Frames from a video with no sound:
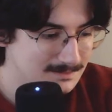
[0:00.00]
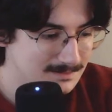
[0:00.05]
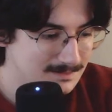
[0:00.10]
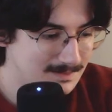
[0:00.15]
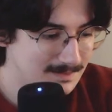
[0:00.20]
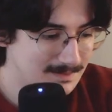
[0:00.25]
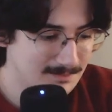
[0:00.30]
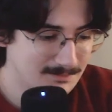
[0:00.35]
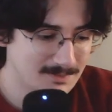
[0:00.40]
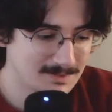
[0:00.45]

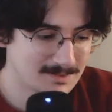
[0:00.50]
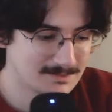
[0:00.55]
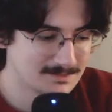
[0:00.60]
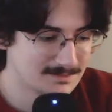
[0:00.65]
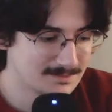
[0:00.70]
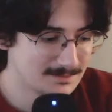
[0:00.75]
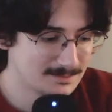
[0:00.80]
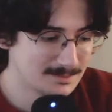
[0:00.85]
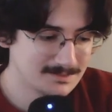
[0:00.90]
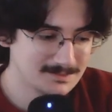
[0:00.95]
And it
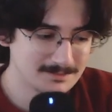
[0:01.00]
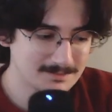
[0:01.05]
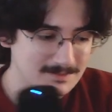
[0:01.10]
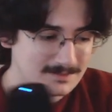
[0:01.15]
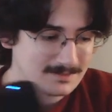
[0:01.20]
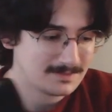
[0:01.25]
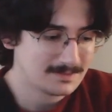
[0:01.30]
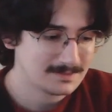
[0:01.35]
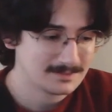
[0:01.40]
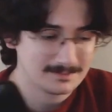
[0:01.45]
works, especially for
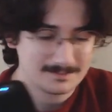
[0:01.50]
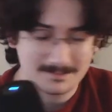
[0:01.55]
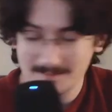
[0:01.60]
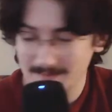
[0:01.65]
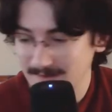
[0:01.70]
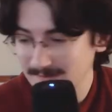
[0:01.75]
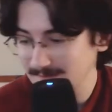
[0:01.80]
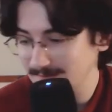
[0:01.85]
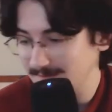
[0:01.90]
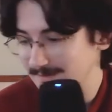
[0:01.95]
something
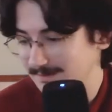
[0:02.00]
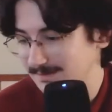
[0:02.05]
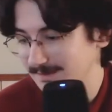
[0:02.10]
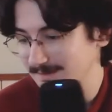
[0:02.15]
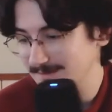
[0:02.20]
like this.